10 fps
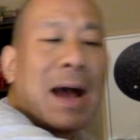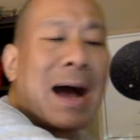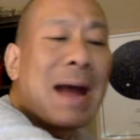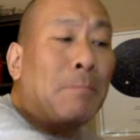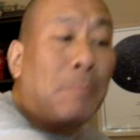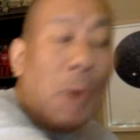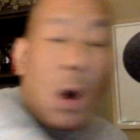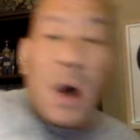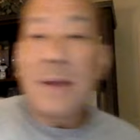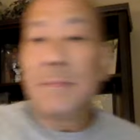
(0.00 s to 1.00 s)
I
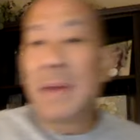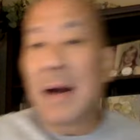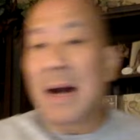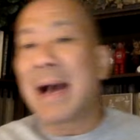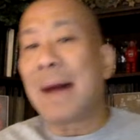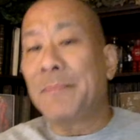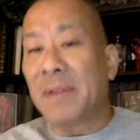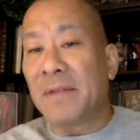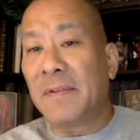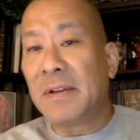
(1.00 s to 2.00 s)
bought a copy
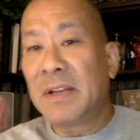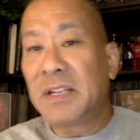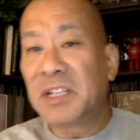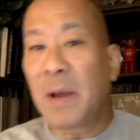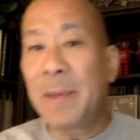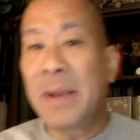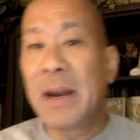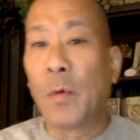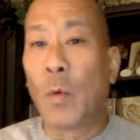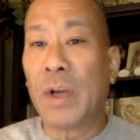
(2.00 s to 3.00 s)
of Spider-Man
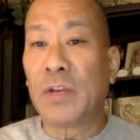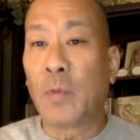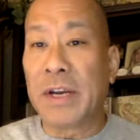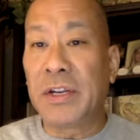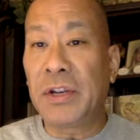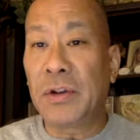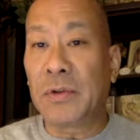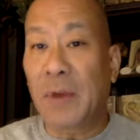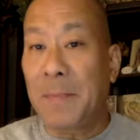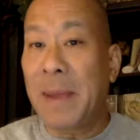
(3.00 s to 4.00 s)
number 122,
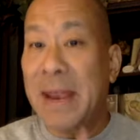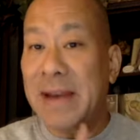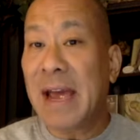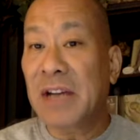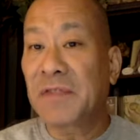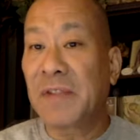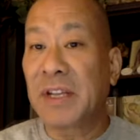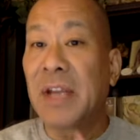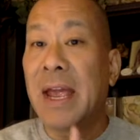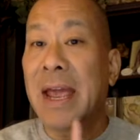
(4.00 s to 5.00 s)
so I paid cash for
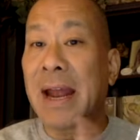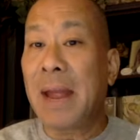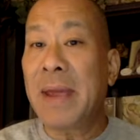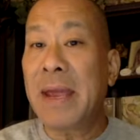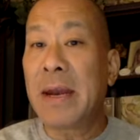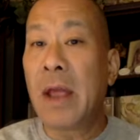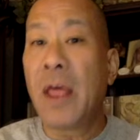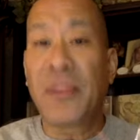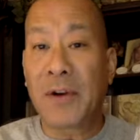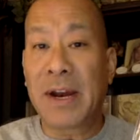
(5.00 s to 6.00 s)
this, and I paid
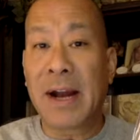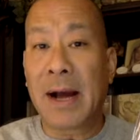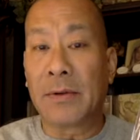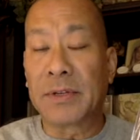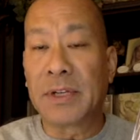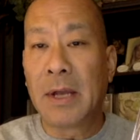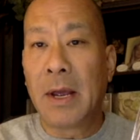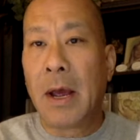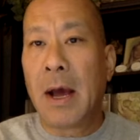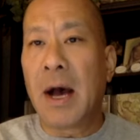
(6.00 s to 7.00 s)
$30.
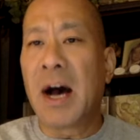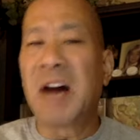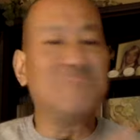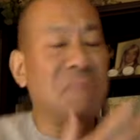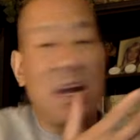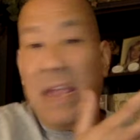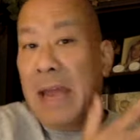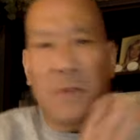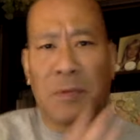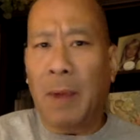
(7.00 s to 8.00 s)
Again,
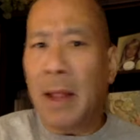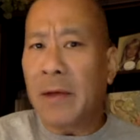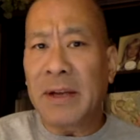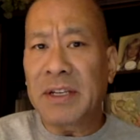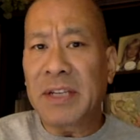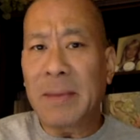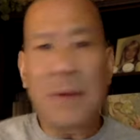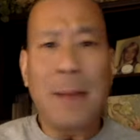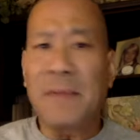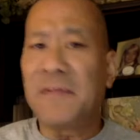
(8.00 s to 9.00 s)
it was probably around the same
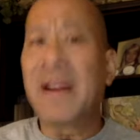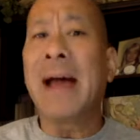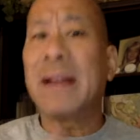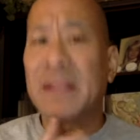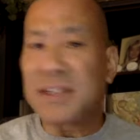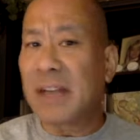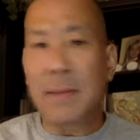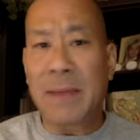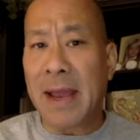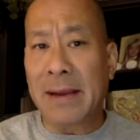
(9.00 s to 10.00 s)
time, if not the same
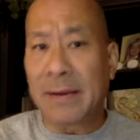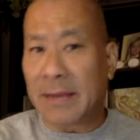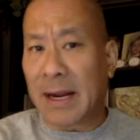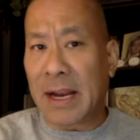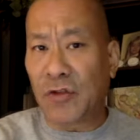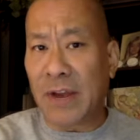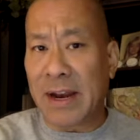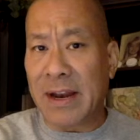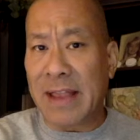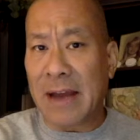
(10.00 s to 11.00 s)
day, that I
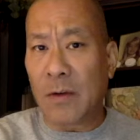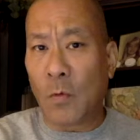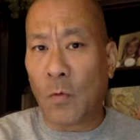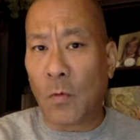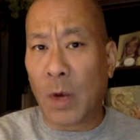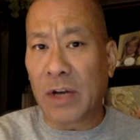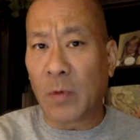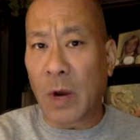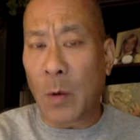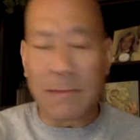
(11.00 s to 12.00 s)
traded that
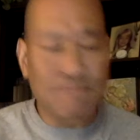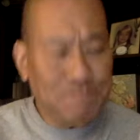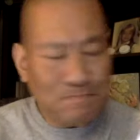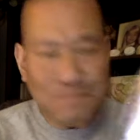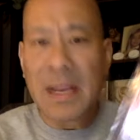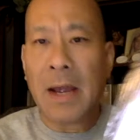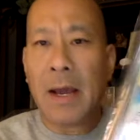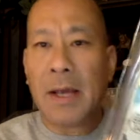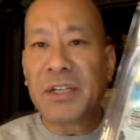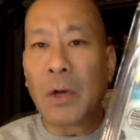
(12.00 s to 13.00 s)
121.
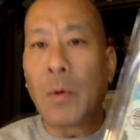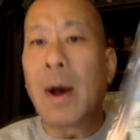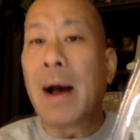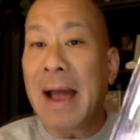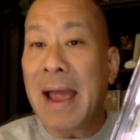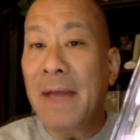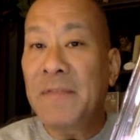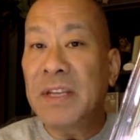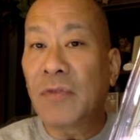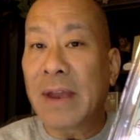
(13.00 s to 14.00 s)
So I have
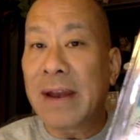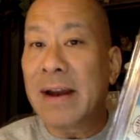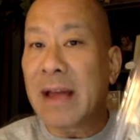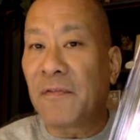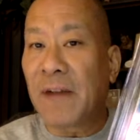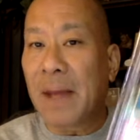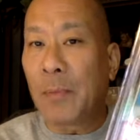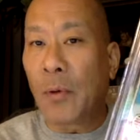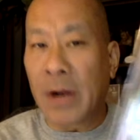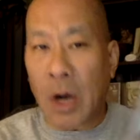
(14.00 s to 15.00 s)
these graded at a
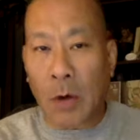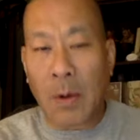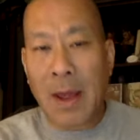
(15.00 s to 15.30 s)
5.0.